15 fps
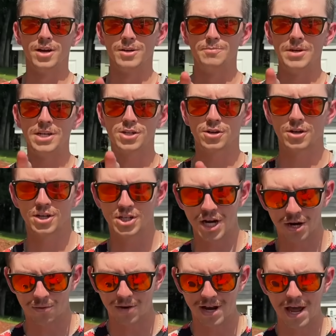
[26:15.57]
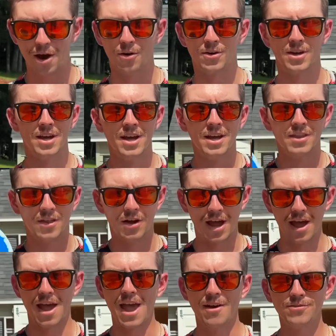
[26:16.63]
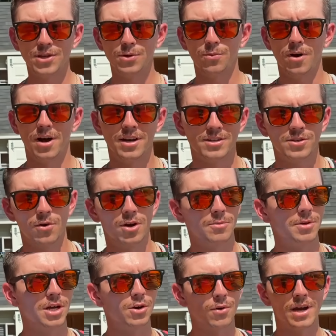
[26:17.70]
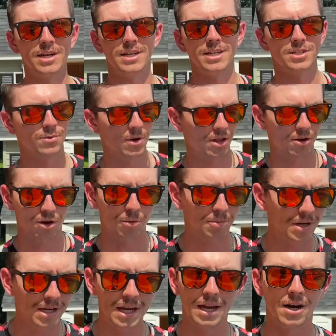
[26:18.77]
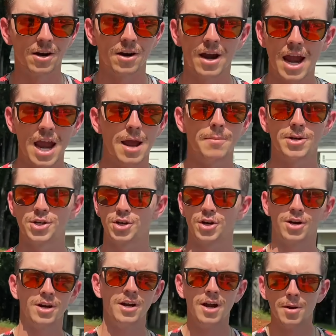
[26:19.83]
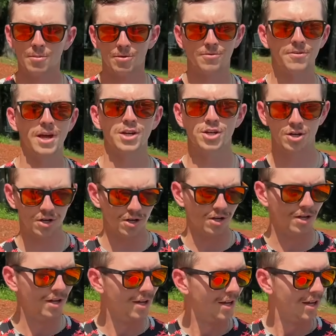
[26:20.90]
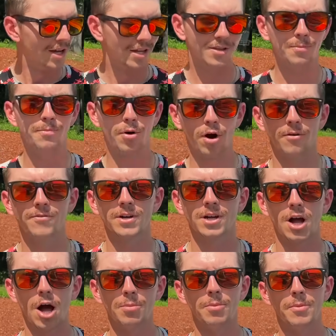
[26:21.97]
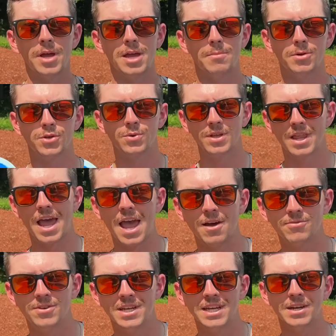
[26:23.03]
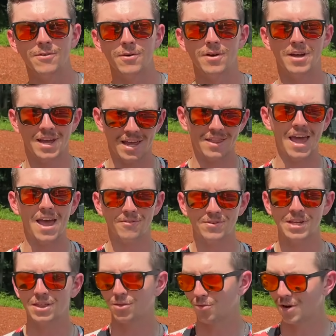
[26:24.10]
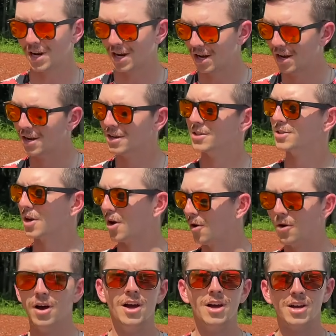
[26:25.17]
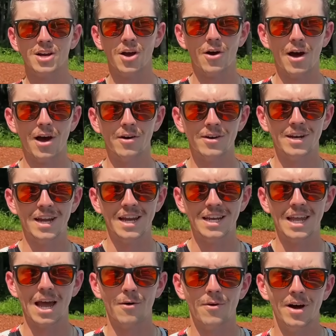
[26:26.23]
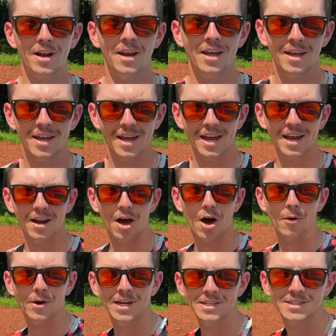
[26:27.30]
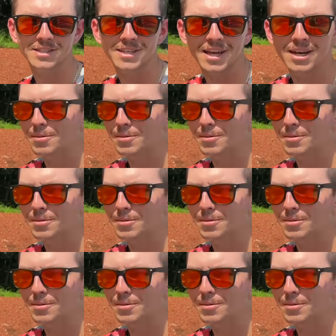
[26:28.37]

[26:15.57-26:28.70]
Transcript: Be sure to check one out. The FD1 is going to be a great disc, whether you're beginner, amateur, professional. It's a perfect complement in between the FD and the FD3. So go out and get one, and always send it